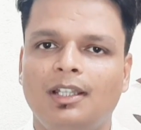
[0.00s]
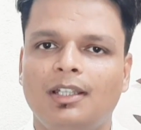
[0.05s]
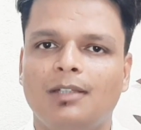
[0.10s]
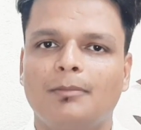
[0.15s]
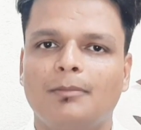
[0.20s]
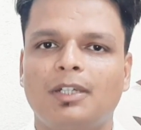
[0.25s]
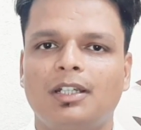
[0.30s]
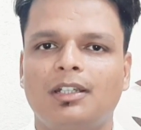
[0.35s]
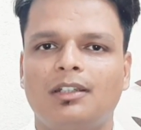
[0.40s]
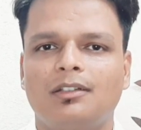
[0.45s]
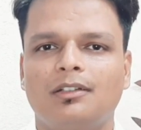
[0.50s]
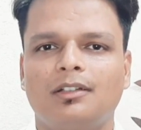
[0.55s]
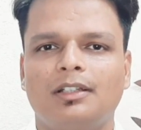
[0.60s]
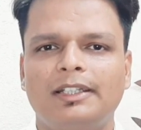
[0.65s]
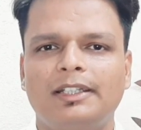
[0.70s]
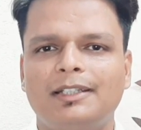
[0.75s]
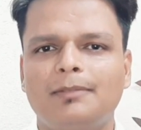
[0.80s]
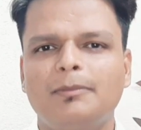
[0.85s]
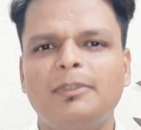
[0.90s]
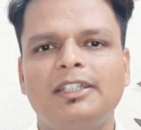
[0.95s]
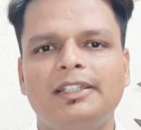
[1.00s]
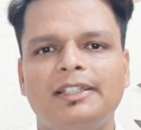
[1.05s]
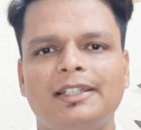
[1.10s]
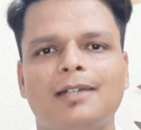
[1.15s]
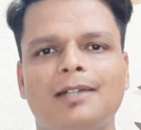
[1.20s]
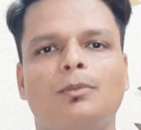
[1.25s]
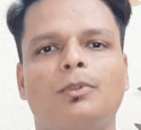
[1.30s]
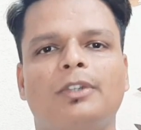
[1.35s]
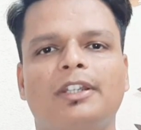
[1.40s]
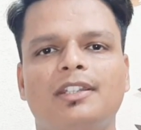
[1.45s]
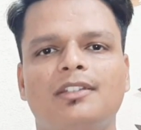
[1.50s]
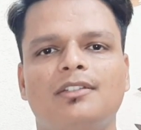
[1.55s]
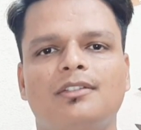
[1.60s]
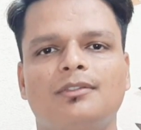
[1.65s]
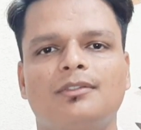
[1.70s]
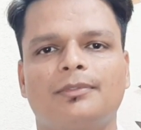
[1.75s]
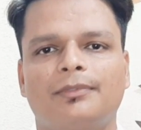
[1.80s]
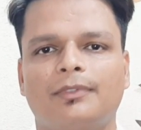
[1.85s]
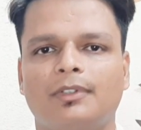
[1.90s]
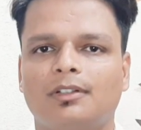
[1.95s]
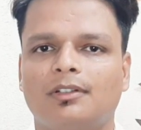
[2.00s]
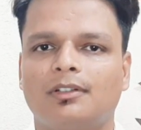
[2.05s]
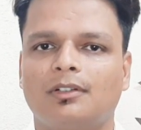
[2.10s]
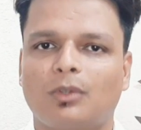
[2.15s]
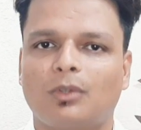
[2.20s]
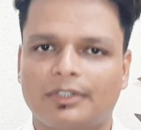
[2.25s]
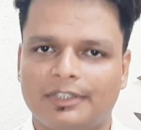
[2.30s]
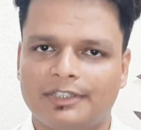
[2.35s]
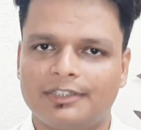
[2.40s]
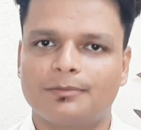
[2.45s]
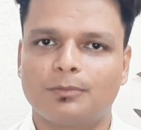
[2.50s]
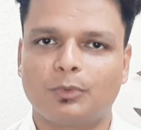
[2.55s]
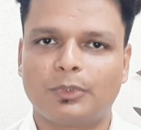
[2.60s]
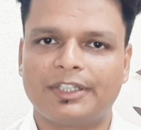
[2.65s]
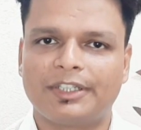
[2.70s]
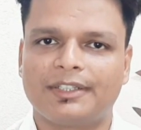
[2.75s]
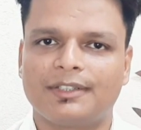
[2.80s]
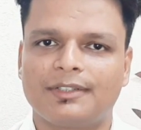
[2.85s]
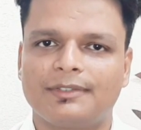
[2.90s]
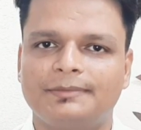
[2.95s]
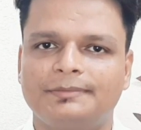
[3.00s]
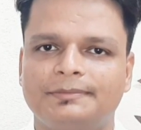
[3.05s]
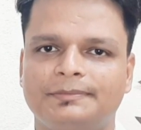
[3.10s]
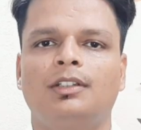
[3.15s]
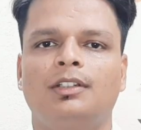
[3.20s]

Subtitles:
but let me elaborate further on this point.